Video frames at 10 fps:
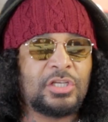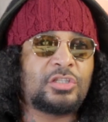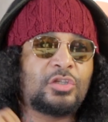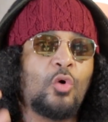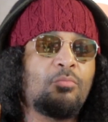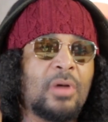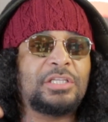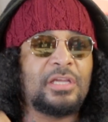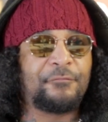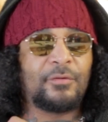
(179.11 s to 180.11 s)
just so
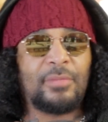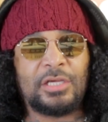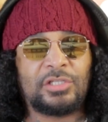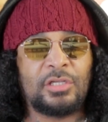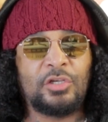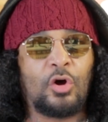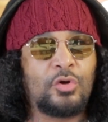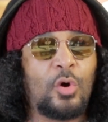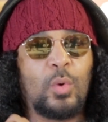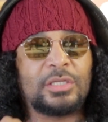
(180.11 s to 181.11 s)
much information, you don't
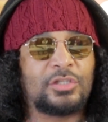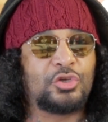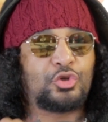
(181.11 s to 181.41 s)
know what's the